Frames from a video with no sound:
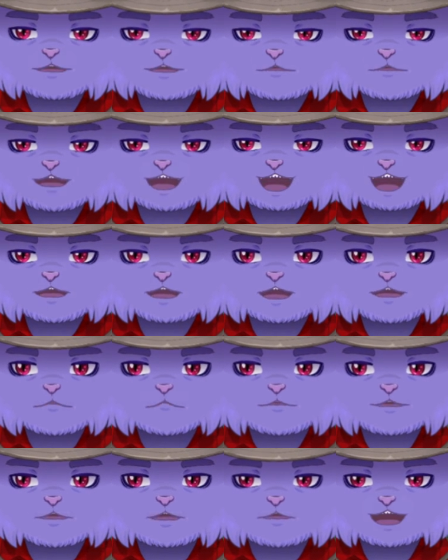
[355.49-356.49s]
Okay,
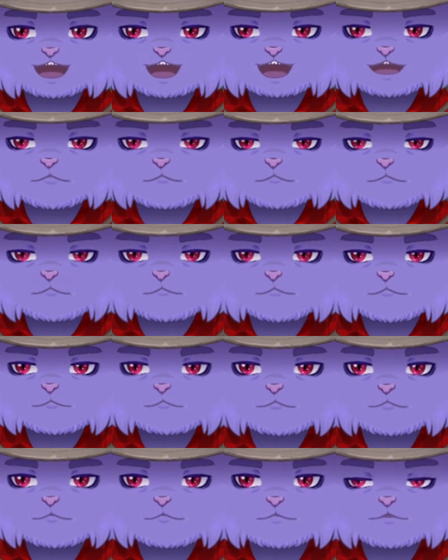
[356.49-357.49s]
so,
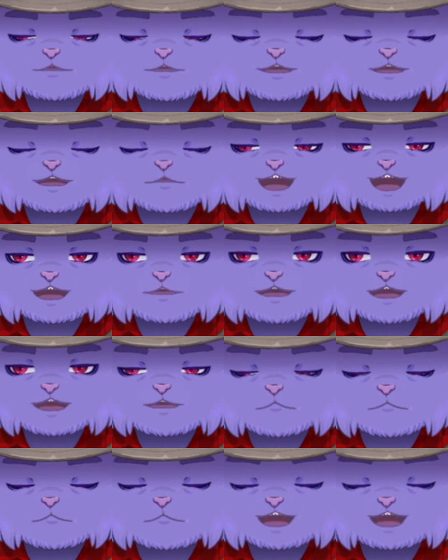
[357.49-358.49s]

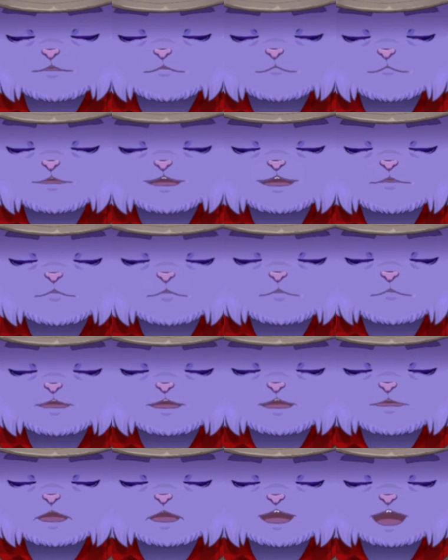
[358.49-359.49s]
but first with this
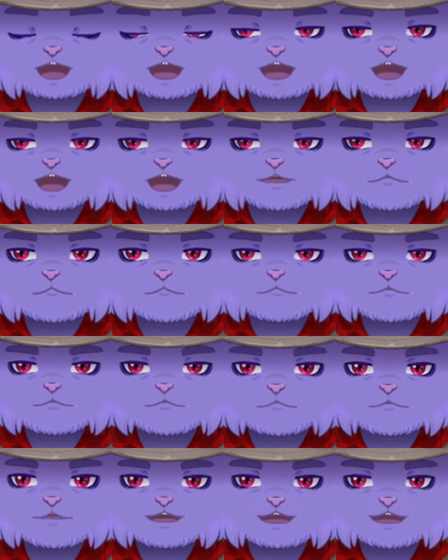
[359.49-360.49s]
video,
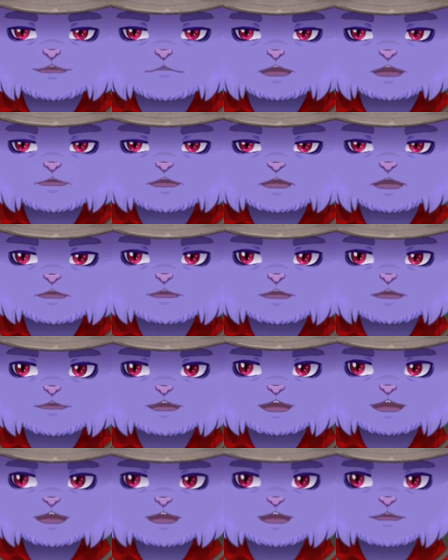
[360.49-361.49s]
I just want to
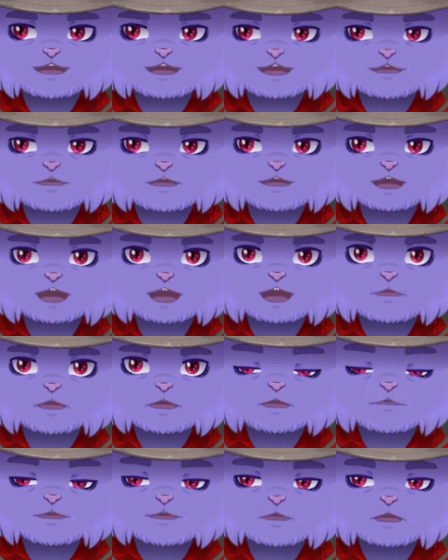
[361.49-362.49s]
say that the general theme of
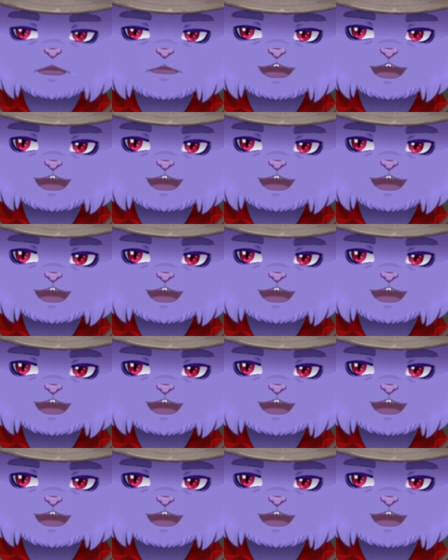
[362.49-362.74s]
this video,